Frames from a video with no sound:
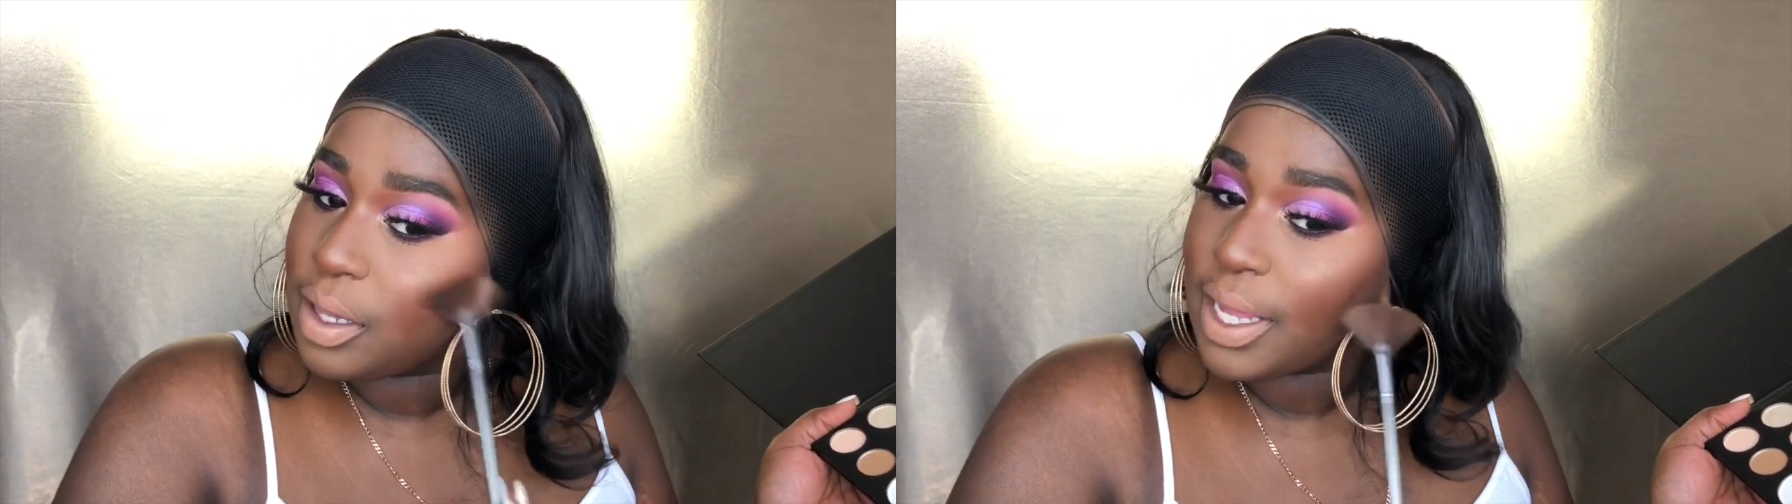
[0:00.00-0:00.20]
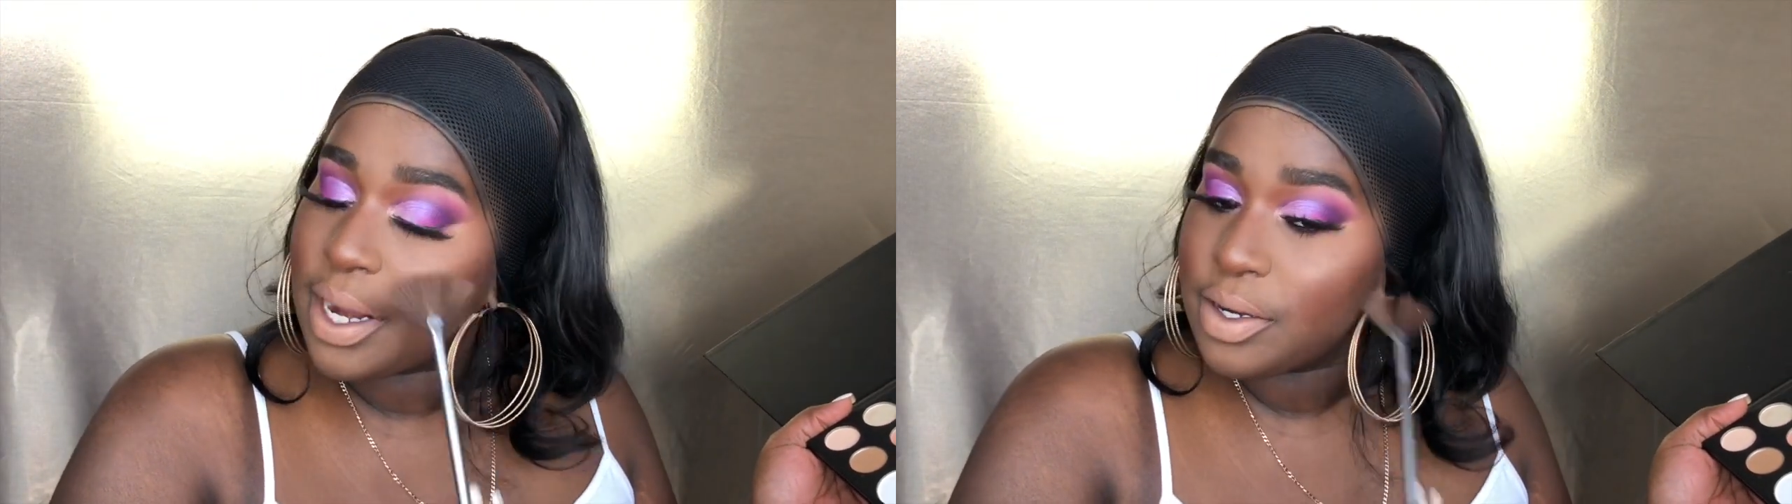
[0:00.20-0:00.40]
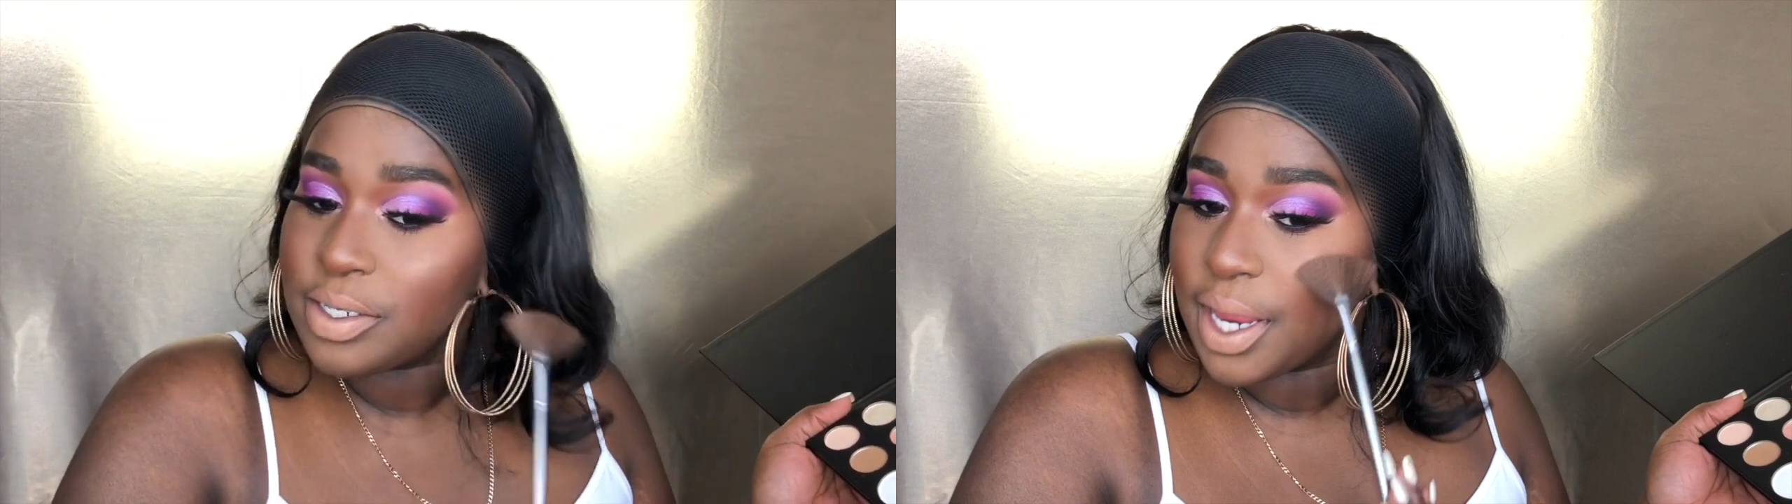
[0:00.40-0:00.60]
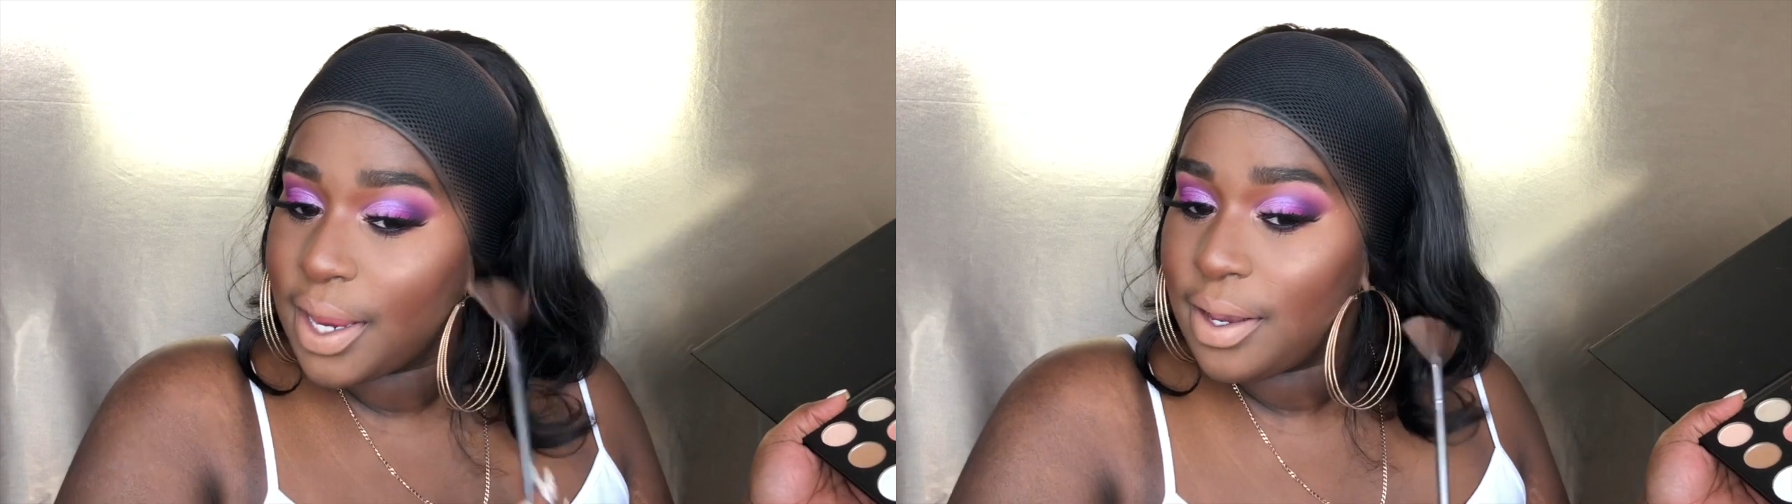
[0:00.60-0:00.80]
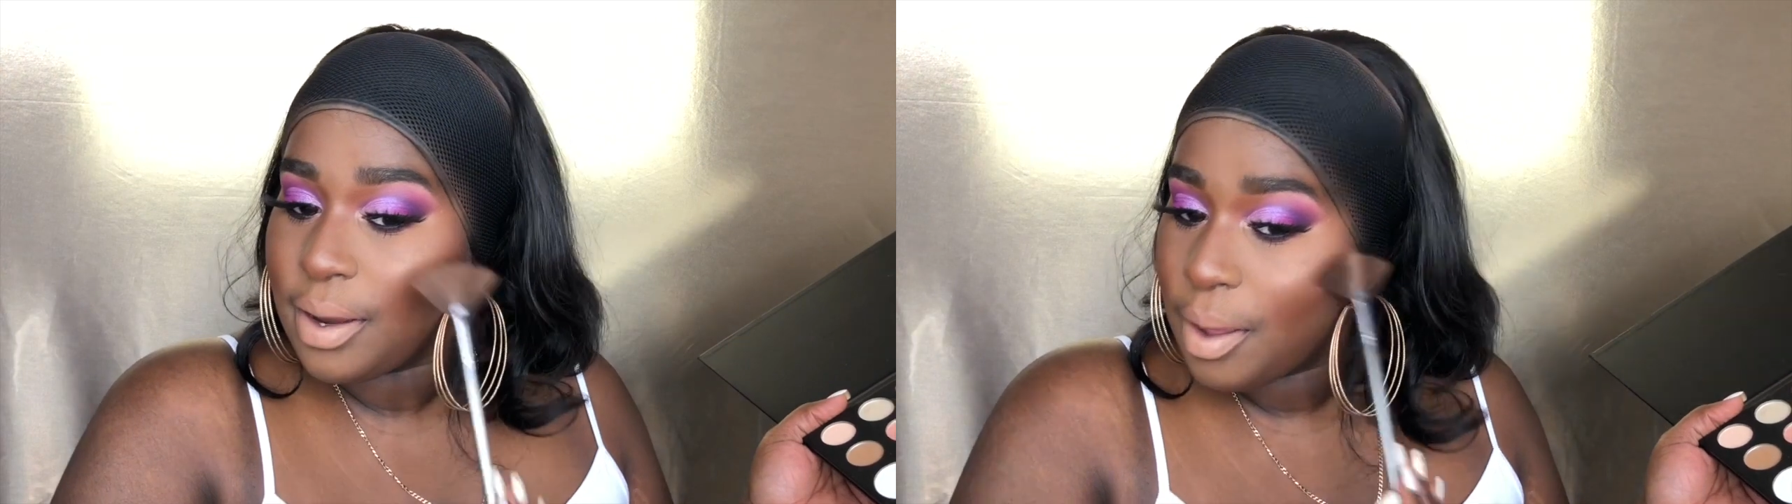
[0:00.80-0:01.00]
lighter
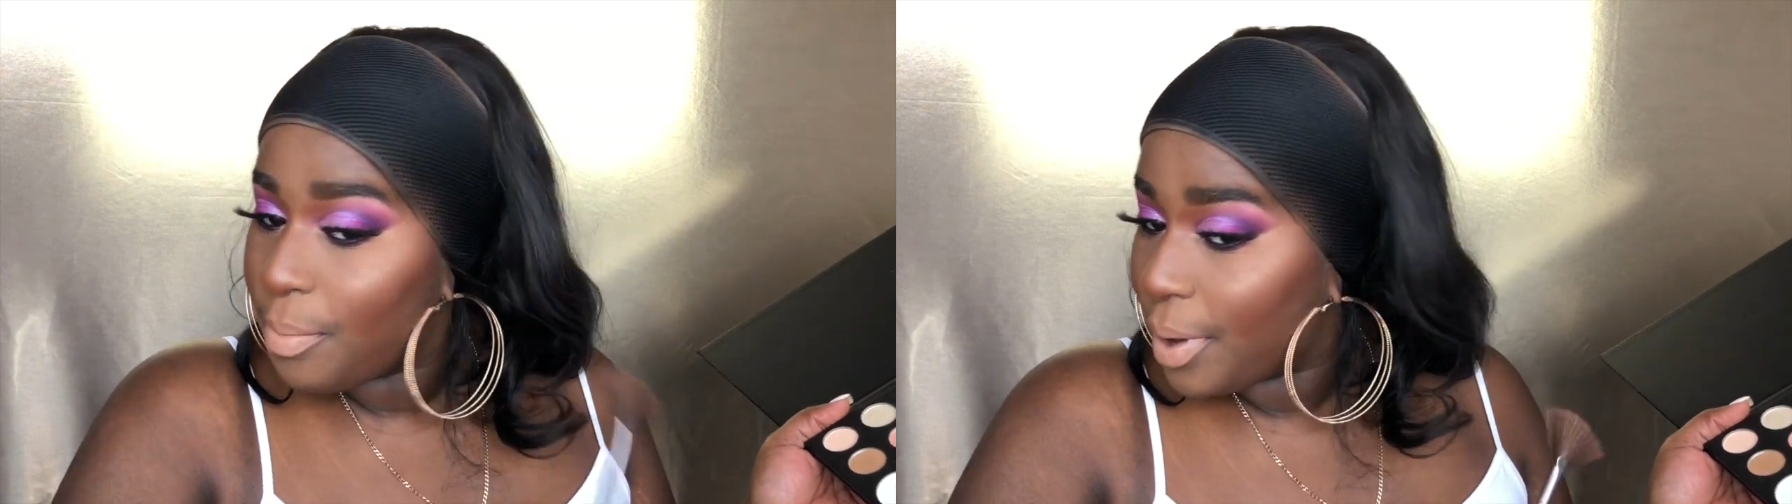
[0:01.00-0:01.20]
skin,